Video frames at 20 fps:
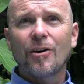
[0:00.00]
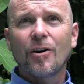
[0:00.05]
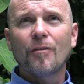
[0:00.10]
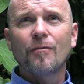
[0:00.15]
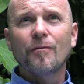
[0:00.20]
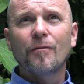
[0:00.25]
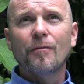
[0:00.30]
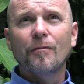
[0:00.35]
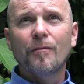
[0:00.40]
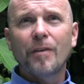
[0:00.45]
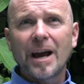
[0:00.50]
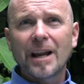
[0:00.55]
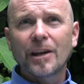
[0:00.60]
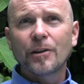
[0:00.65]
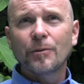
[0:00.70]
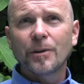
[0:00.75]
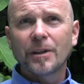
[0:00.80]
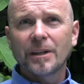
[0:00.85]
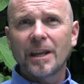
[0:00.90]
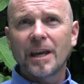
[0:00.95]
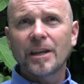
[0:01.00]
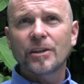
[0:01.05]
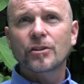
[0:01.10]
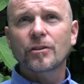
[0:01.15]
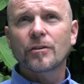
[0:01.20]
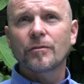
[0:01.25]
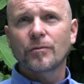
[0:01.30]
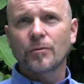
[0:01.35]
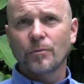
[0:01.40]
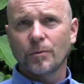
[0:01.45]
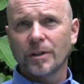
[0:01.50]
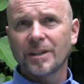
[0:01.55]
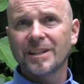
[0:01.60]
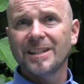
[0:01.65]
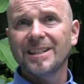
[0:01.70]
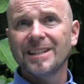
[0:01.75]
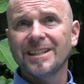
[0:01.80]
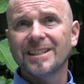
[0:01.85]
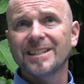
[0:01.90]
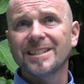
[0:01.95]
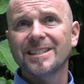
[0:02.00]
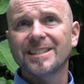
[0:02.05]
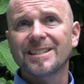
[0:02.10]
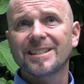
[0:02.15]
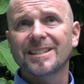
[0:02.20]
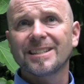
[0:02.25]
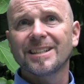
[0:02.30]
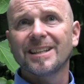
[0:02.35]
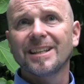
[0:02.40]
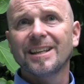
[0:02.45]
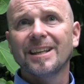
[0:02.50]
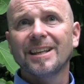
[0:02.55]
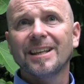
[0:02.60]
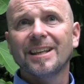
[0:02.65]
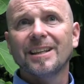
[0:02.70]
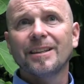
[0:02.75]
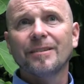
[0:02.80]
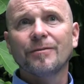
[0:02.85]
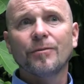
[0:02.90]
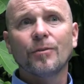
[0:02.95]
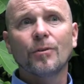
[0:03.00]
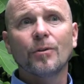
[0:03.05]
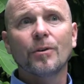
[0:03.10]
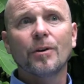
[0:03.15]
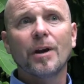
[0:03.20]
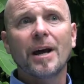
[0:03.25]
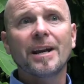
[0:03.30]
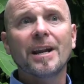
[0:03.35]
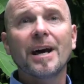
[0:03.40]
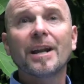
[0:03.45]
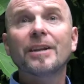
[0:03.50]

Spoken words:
of valuing nature for what it is, and